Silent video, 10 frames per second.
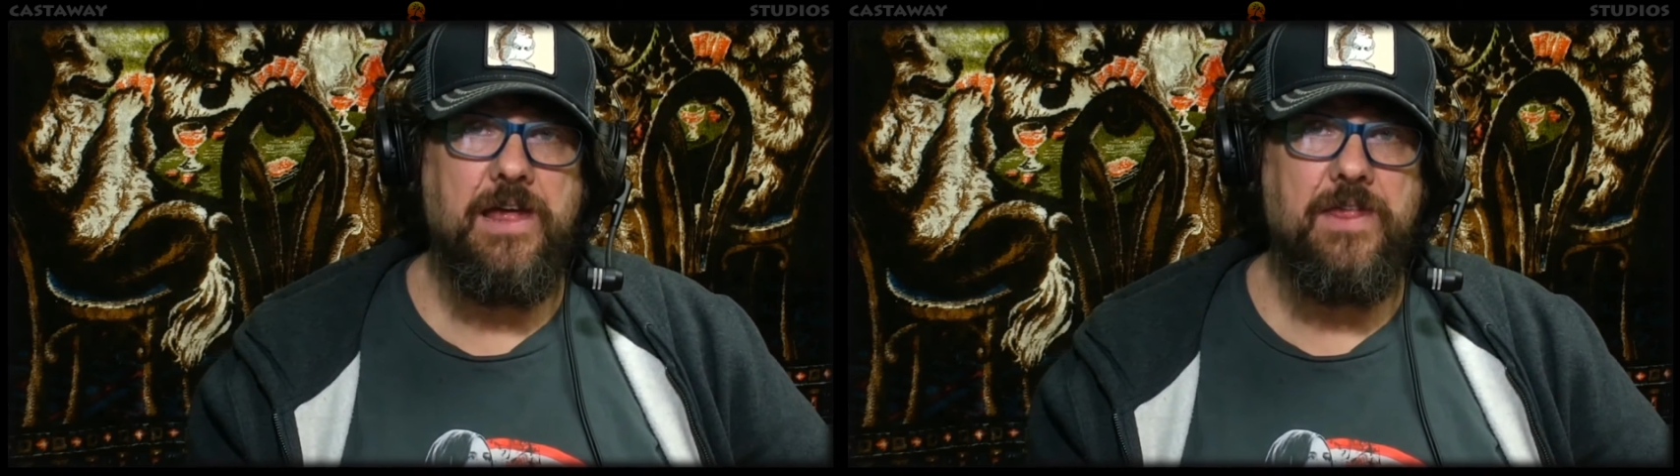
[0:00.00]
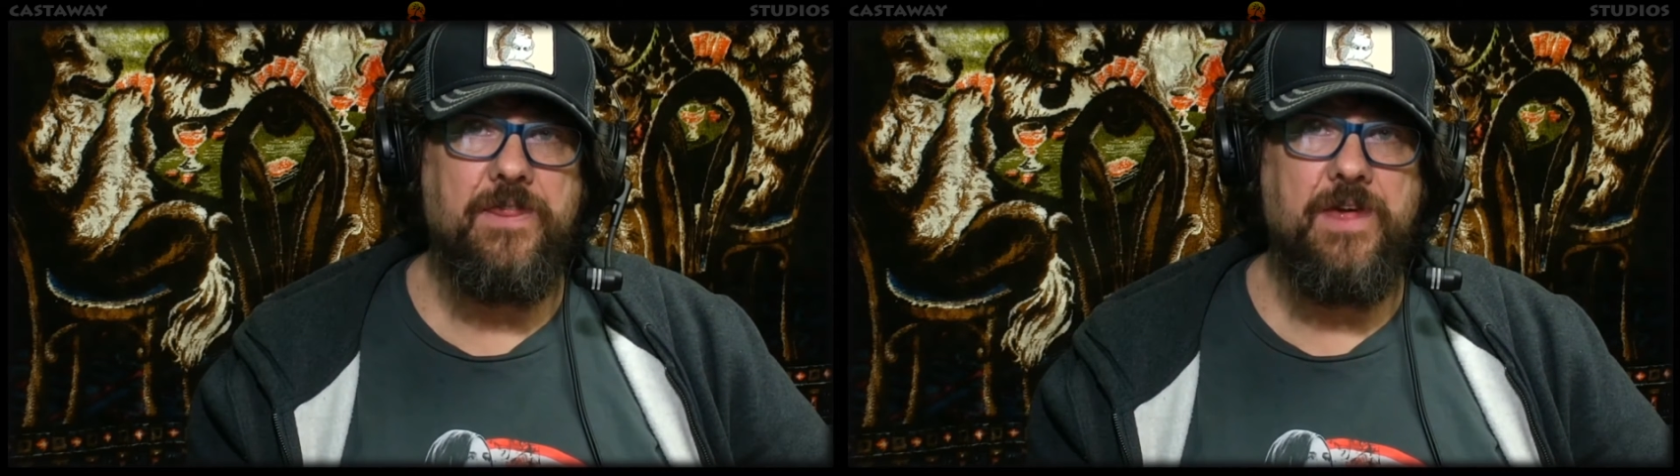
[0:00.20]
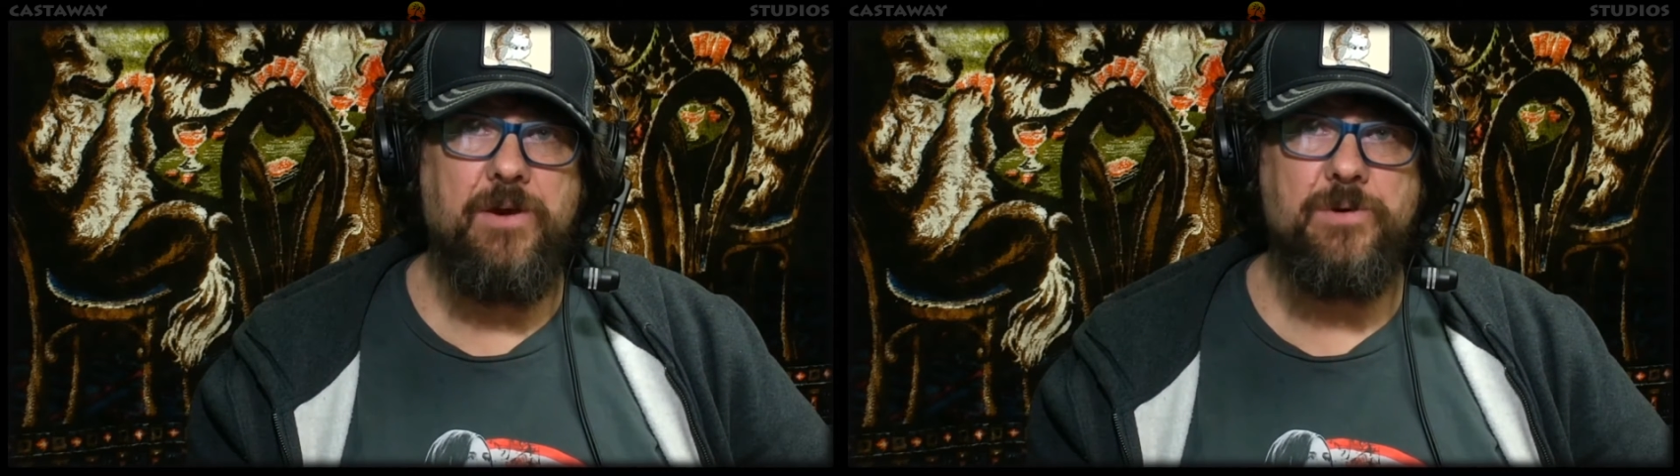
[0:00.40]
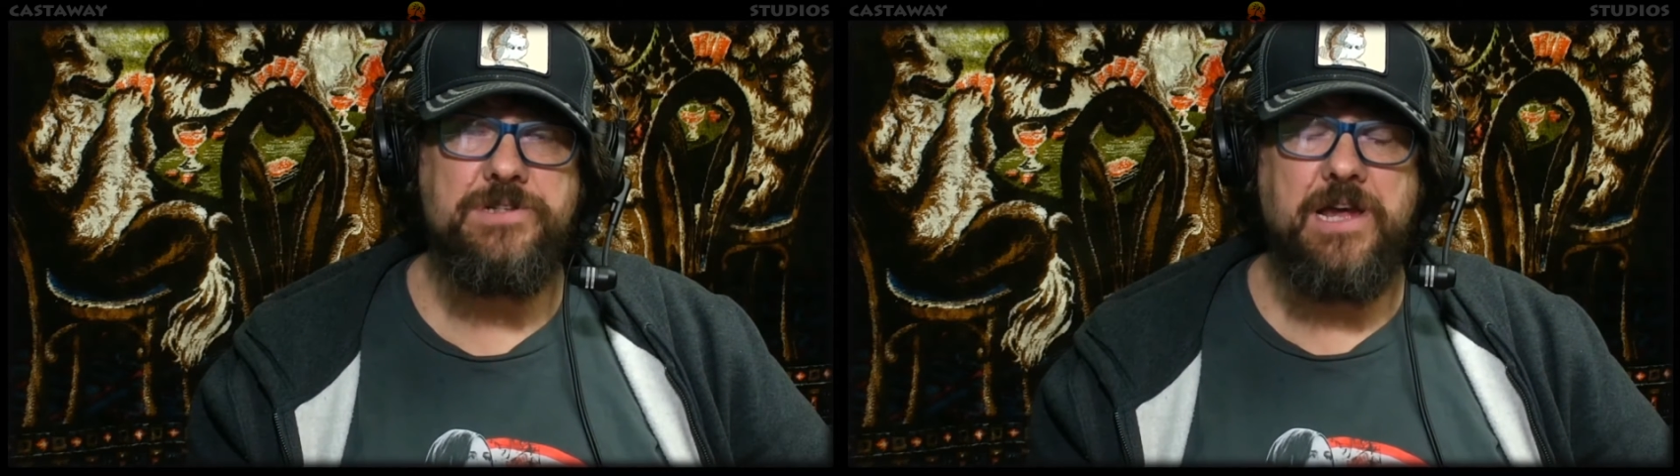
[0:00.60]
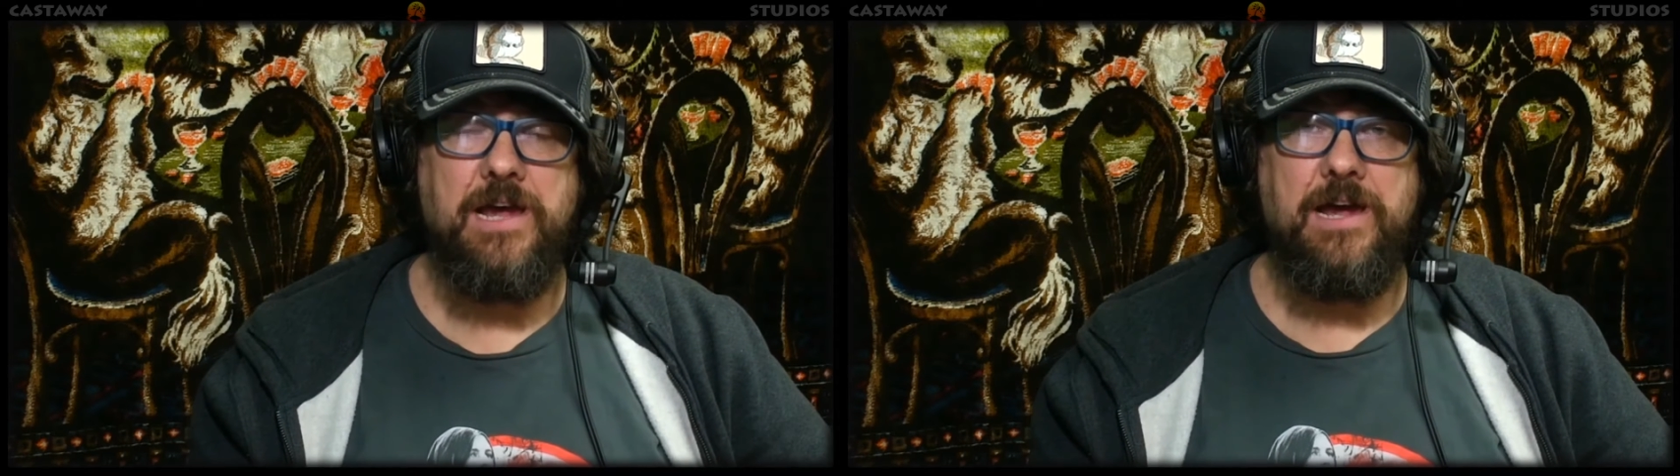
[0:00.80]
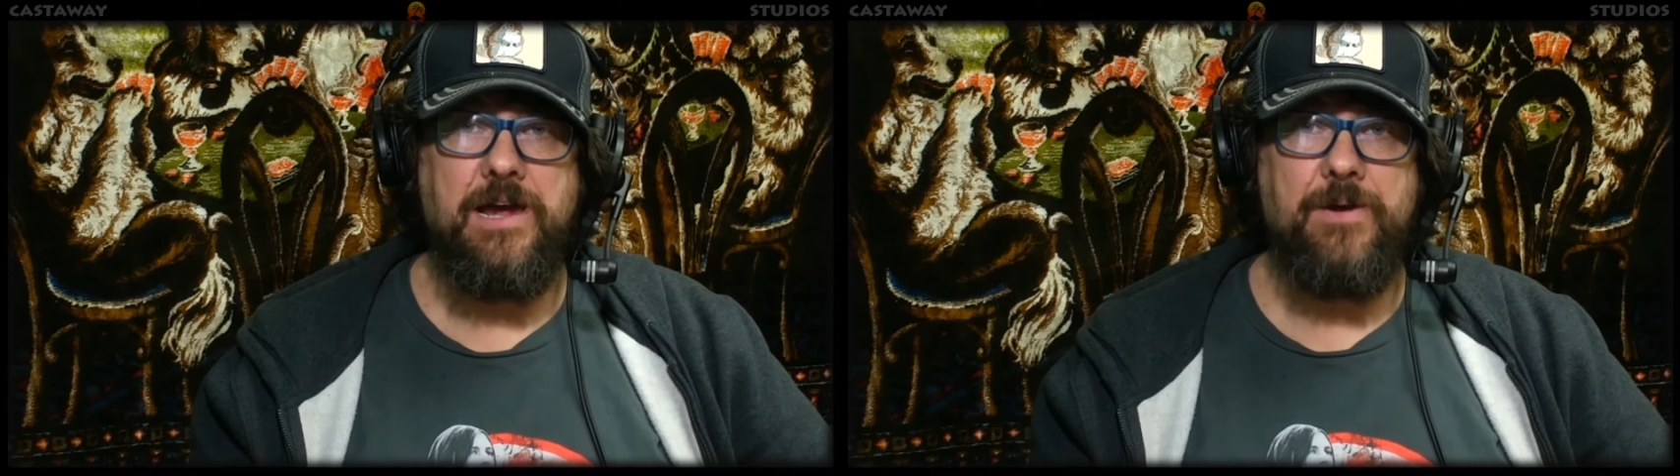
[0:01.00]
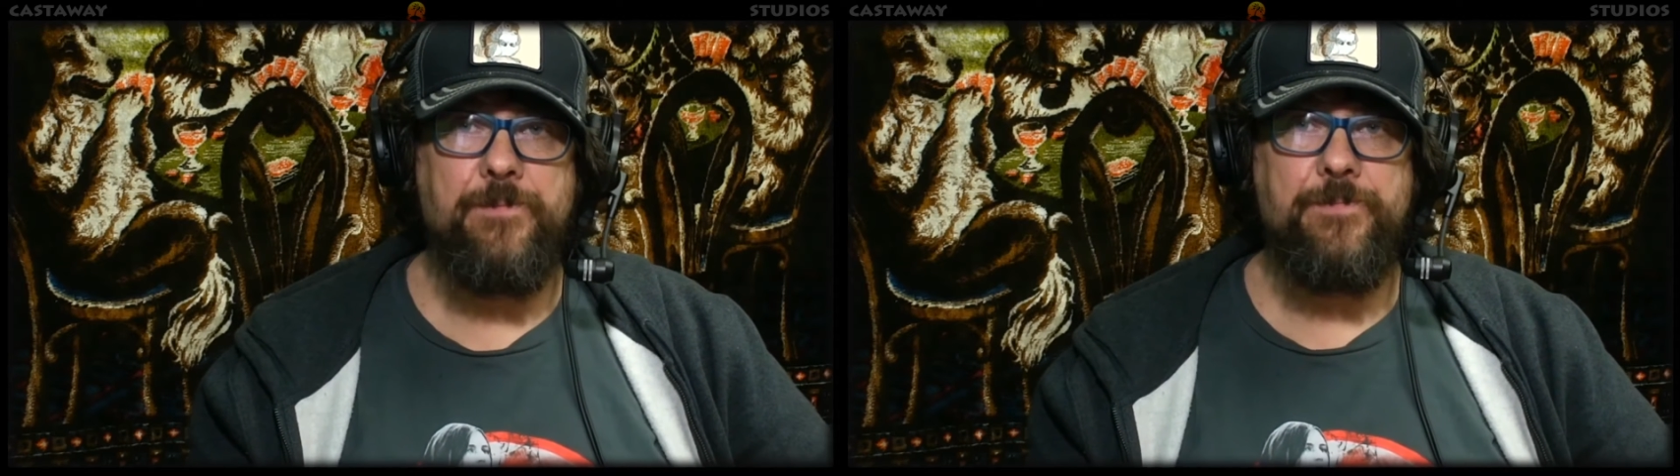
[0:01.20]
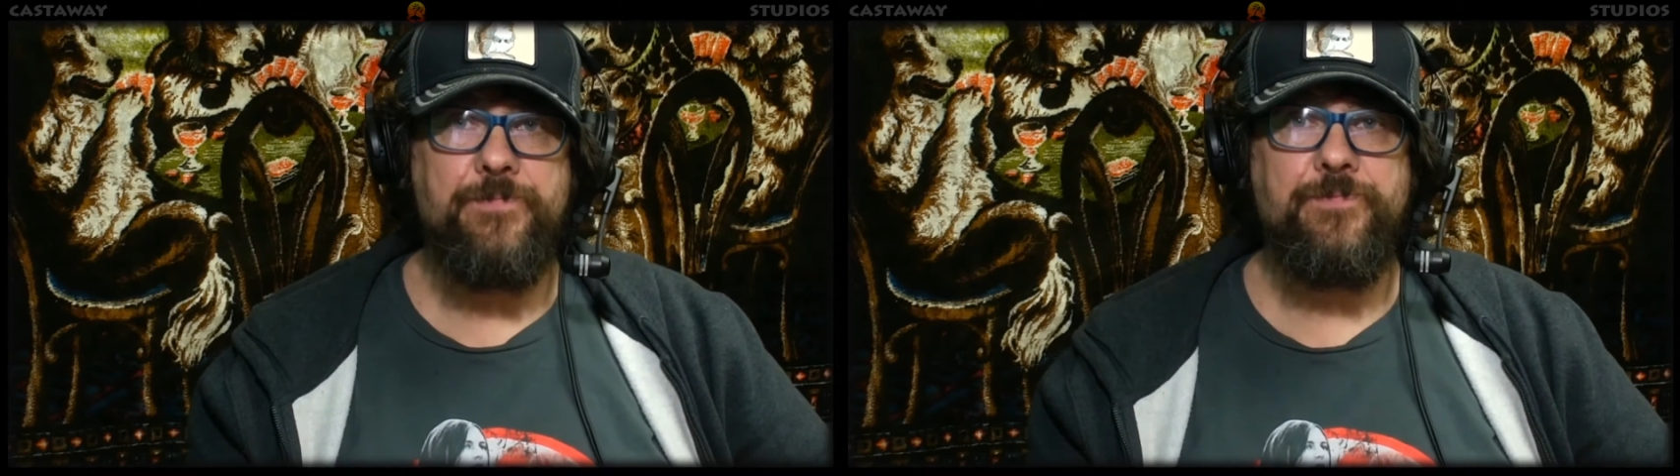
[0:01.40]
there was
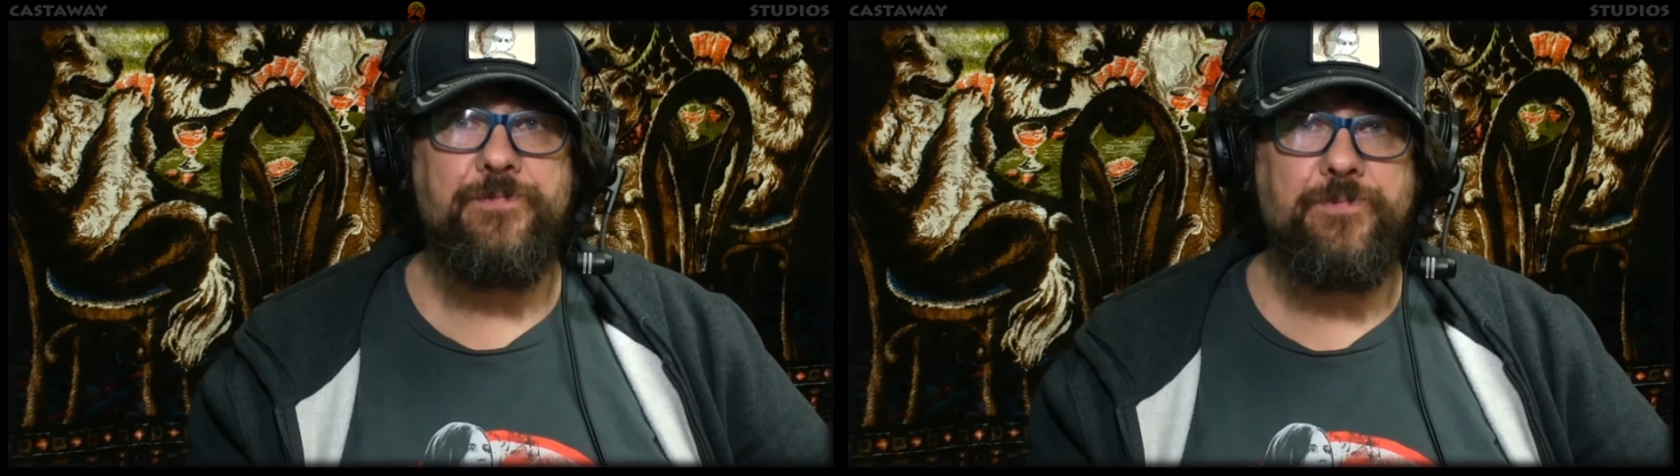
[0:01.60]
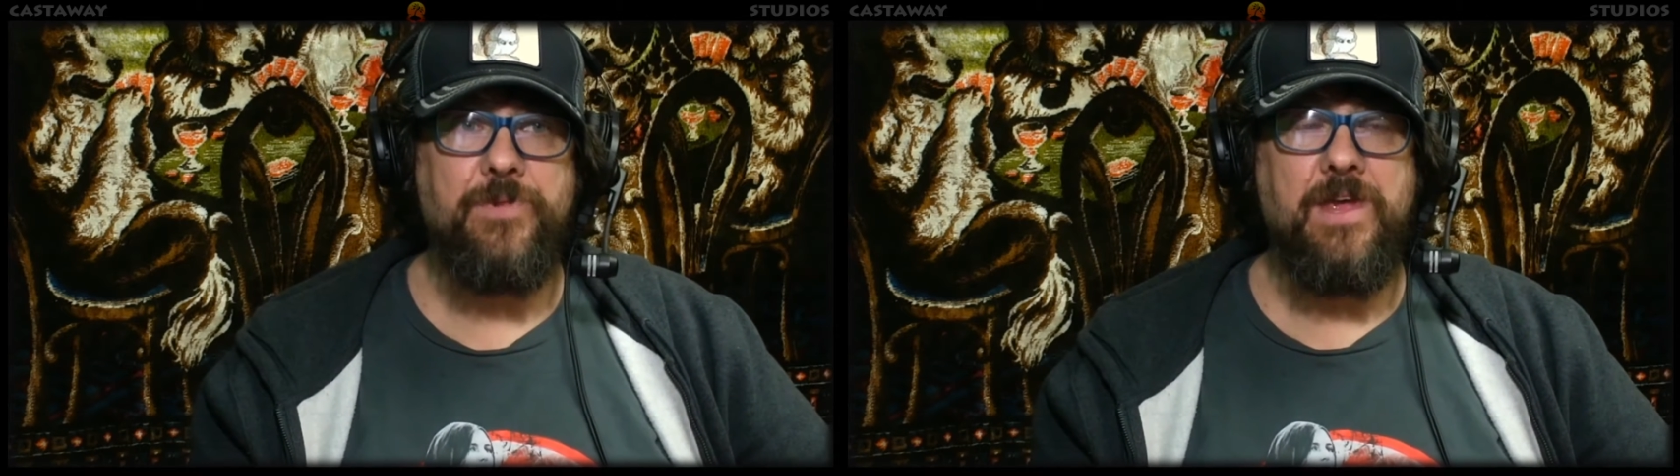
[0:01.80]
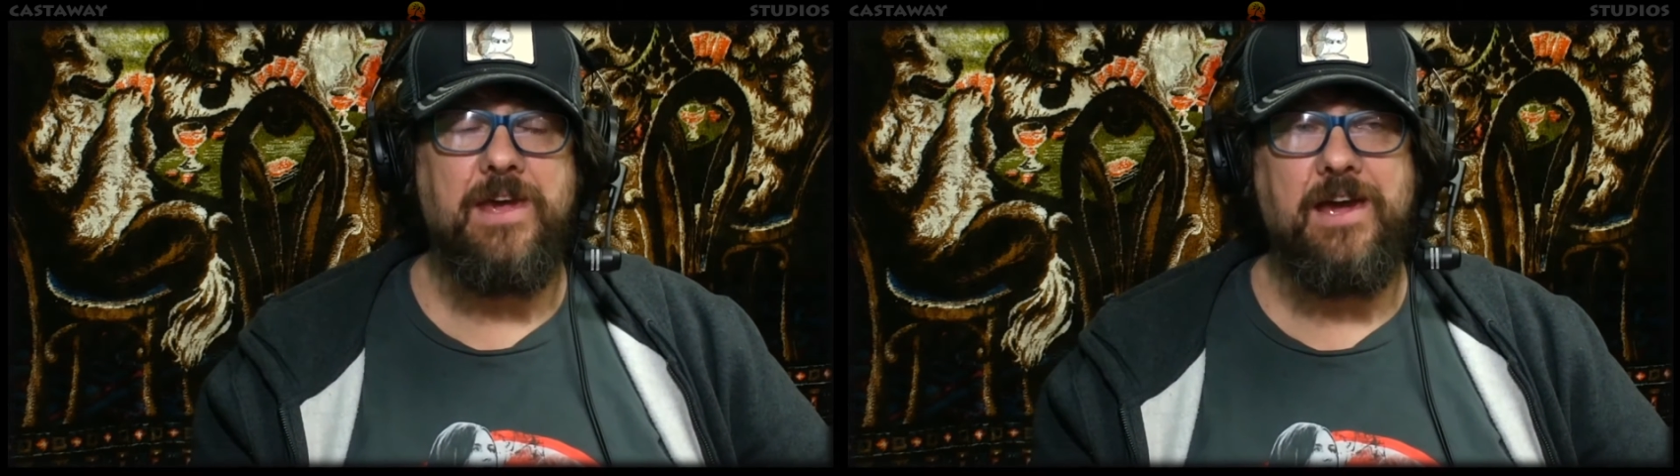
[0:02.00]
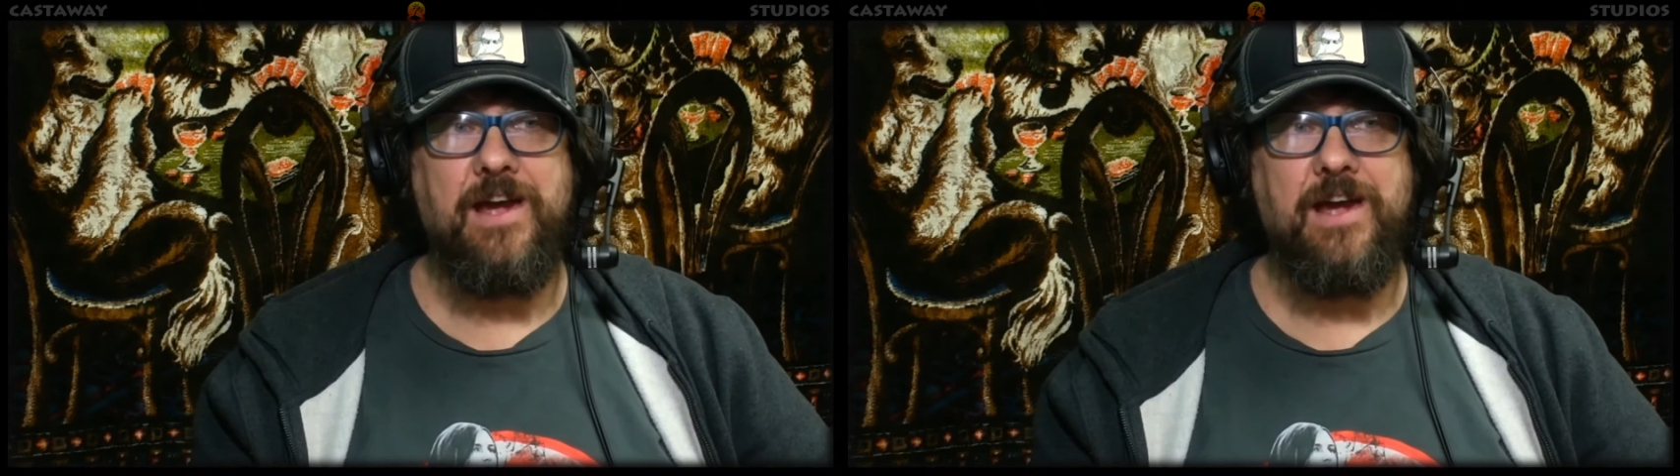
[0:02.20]
a